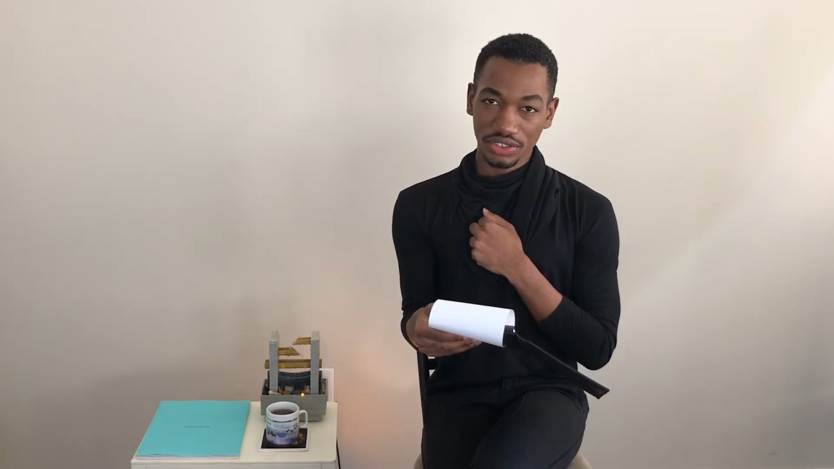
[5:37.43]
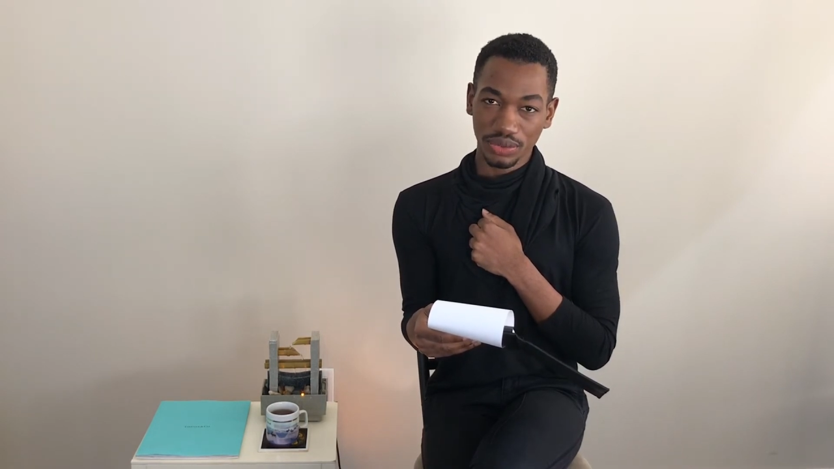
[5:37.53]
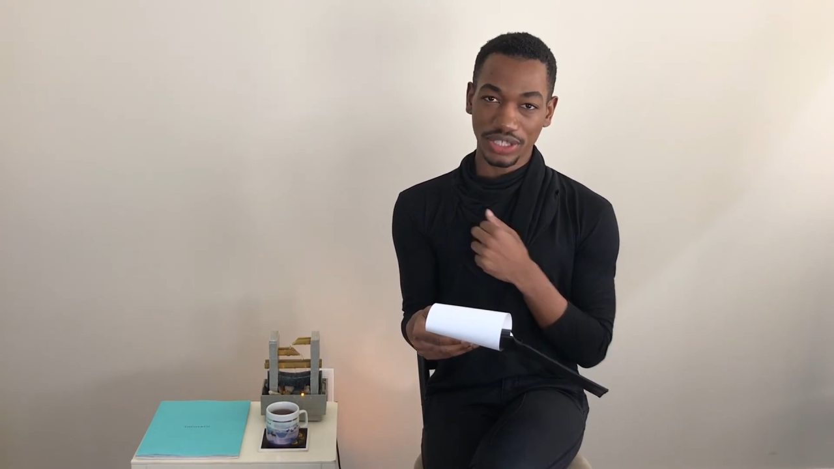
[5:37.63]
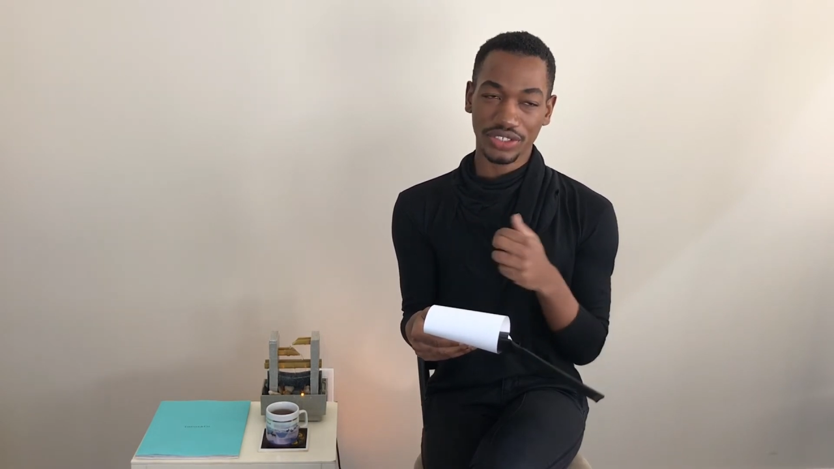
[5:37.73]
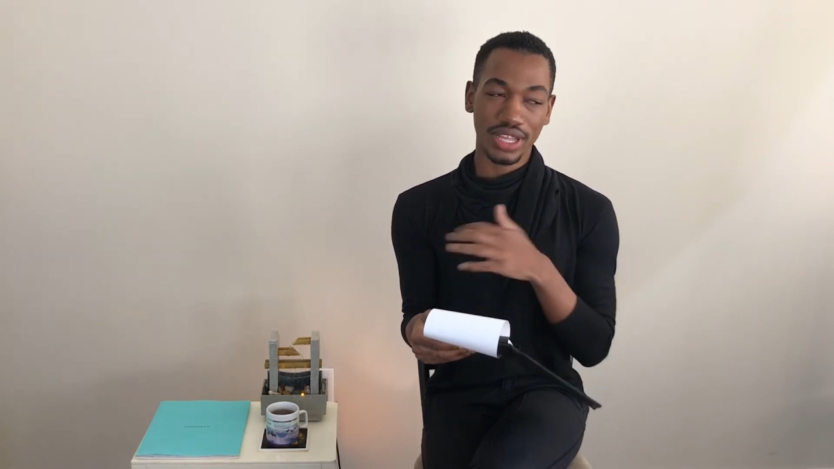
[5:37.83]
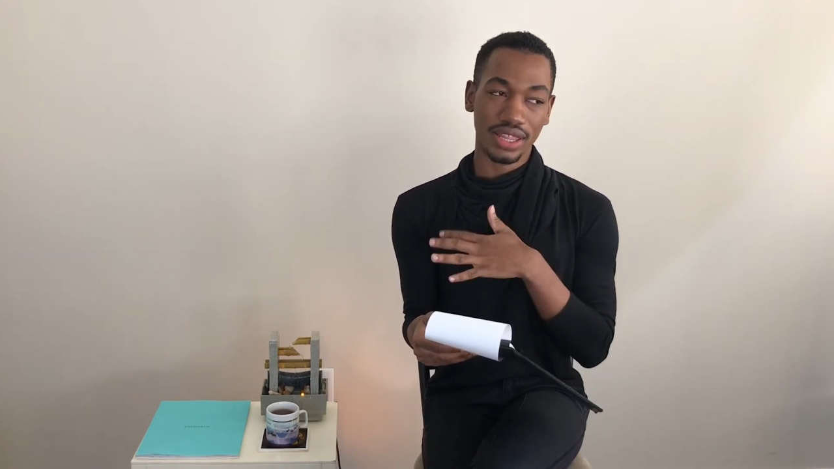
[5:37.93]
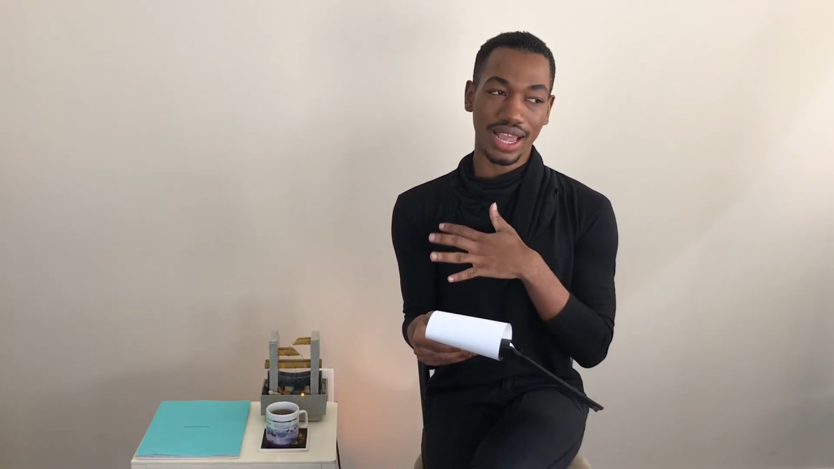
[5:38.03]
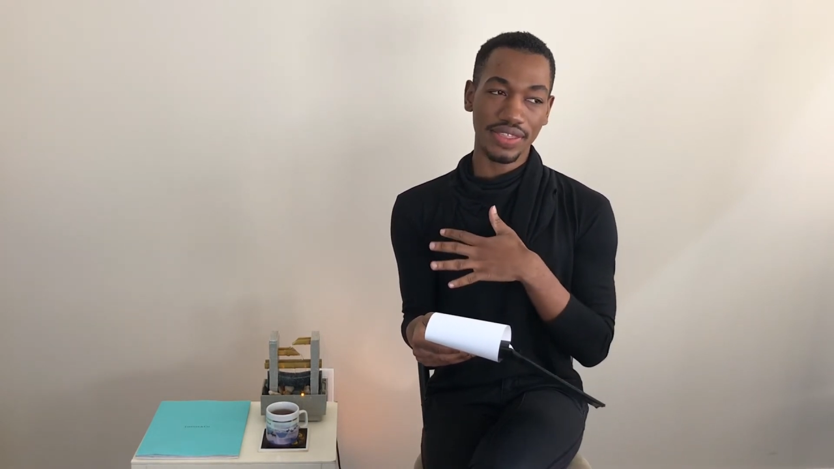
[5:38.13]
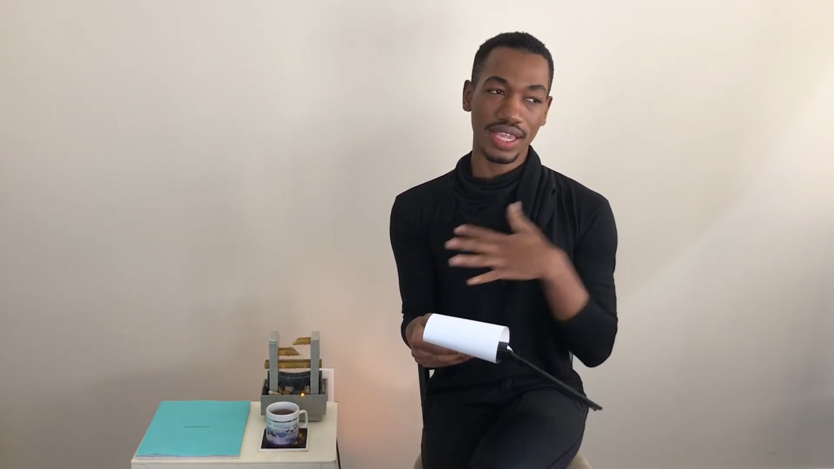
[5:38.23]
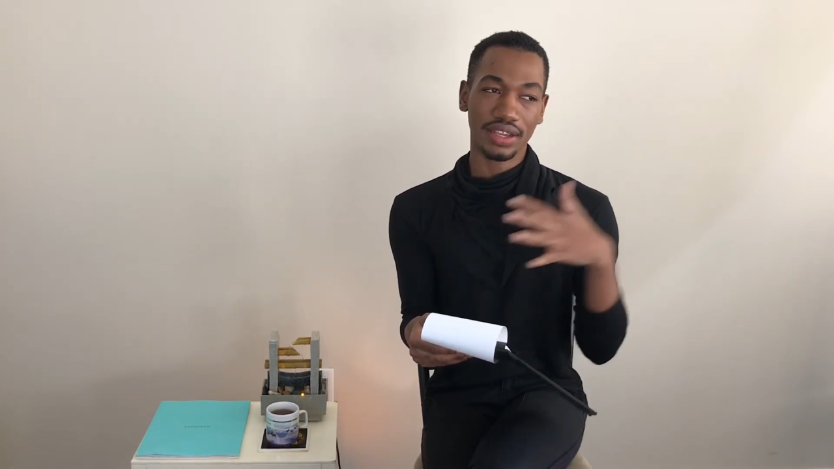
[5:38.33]
switch because
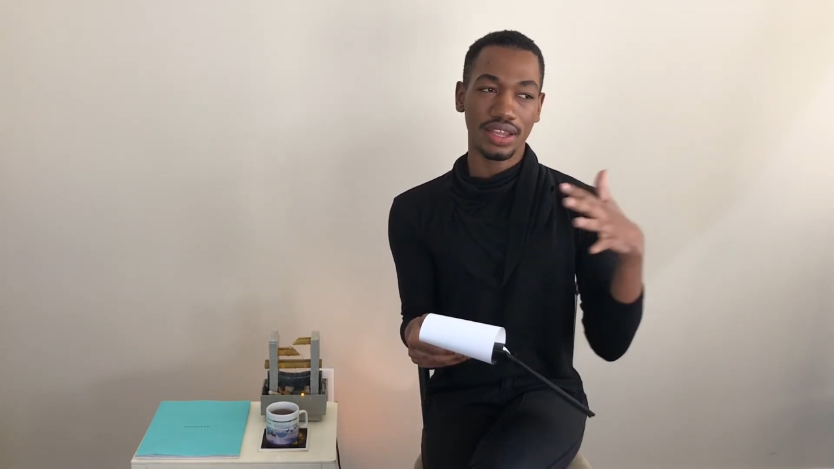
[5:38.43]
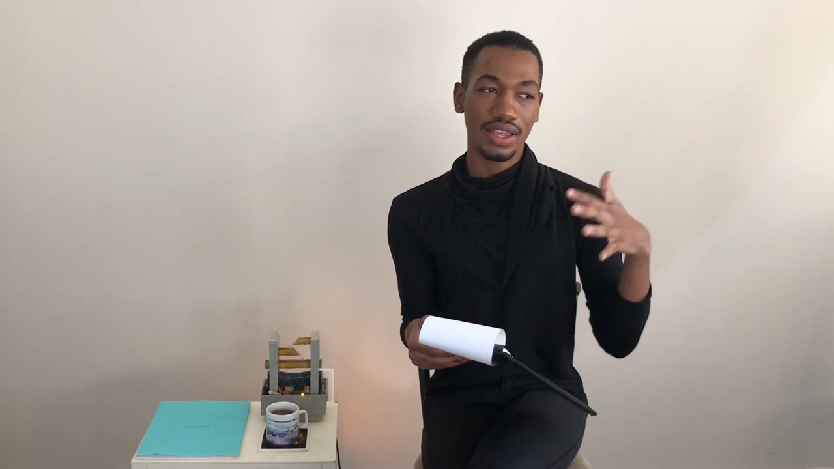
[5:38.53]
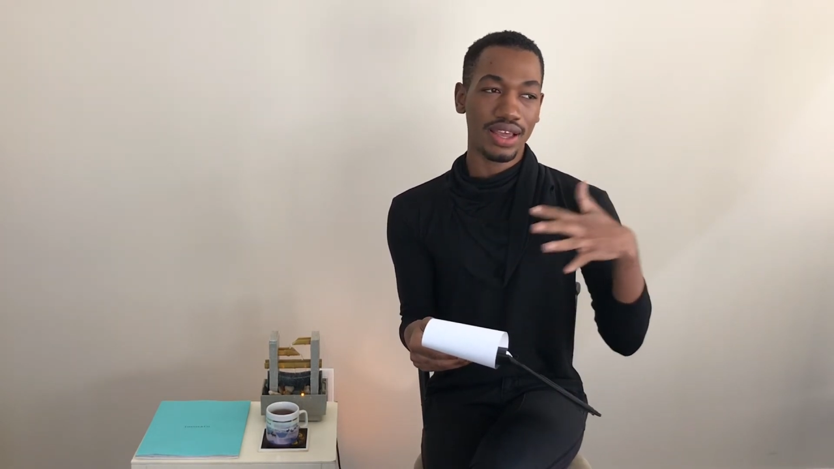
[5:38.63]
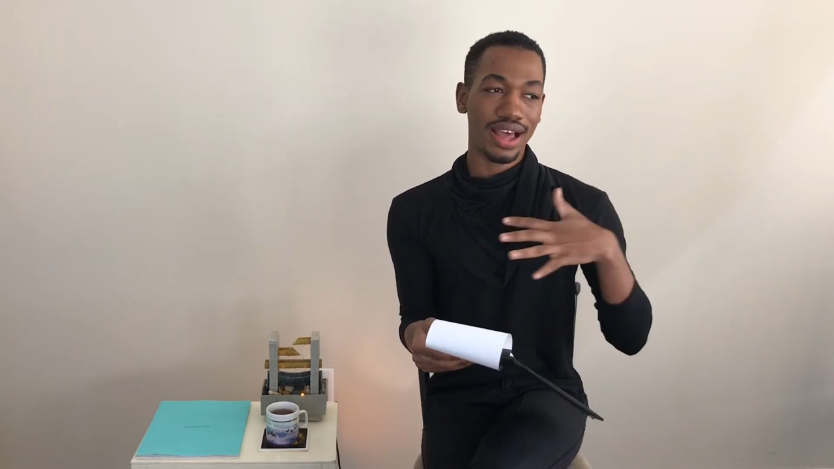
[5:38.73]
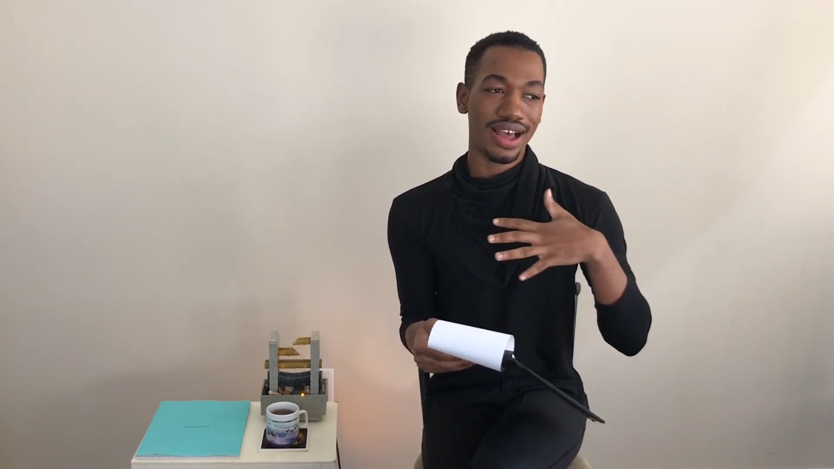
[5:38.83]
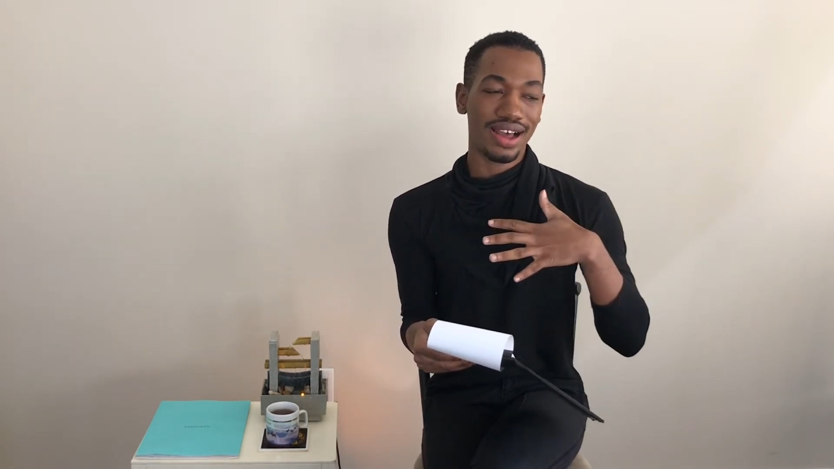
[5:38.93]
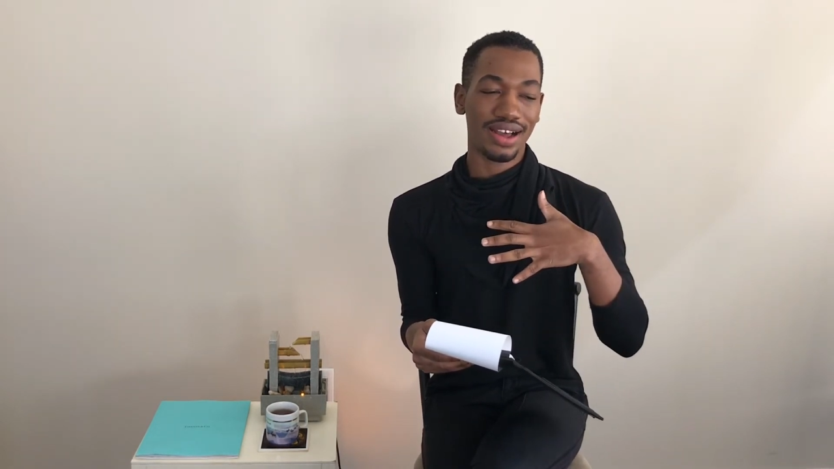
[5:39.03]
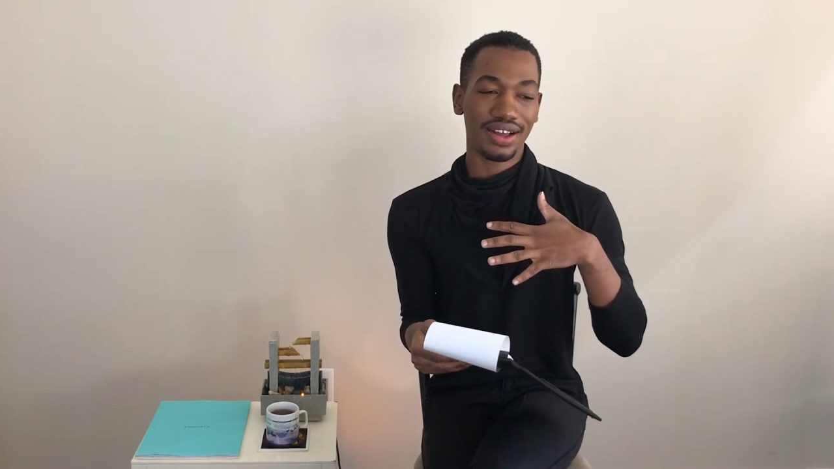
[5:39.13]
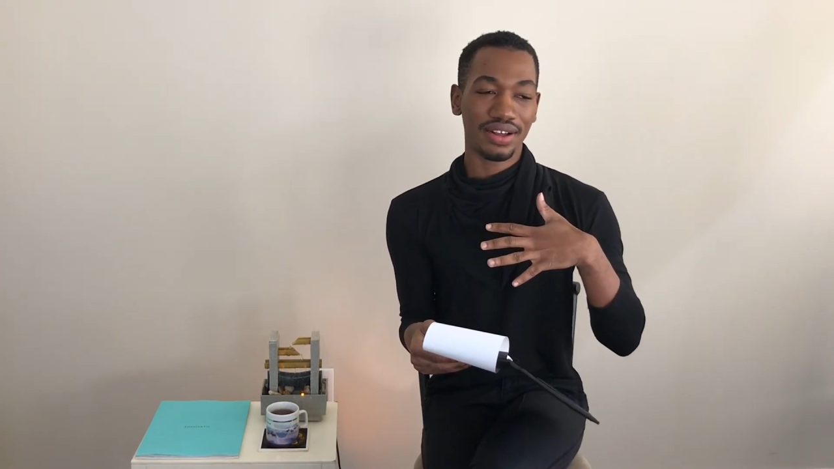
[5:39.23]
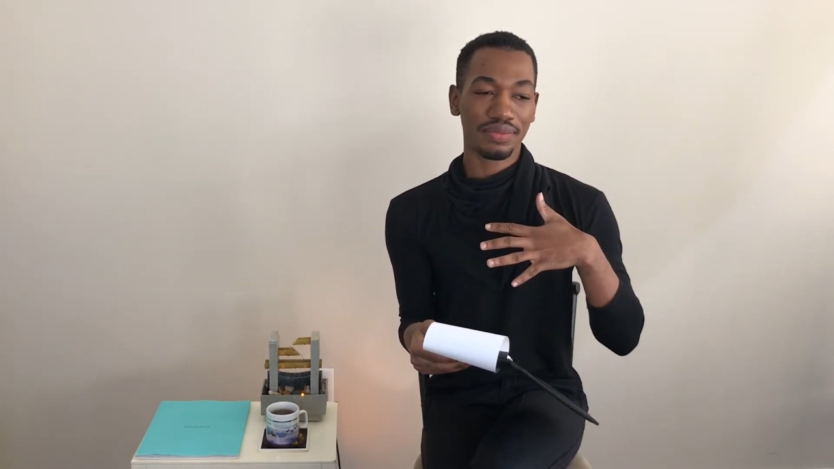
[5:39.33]
I think
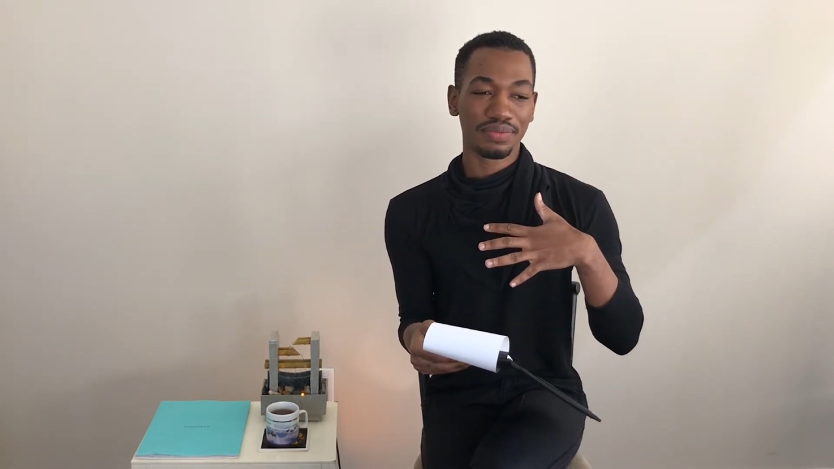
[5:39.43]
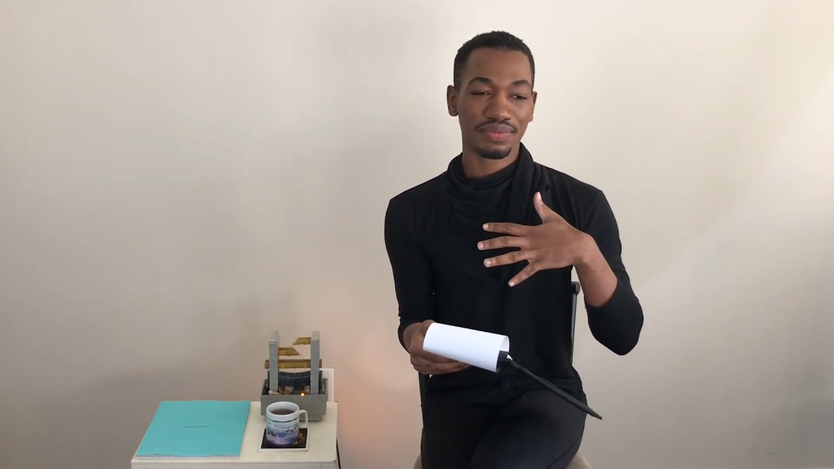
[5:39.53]
all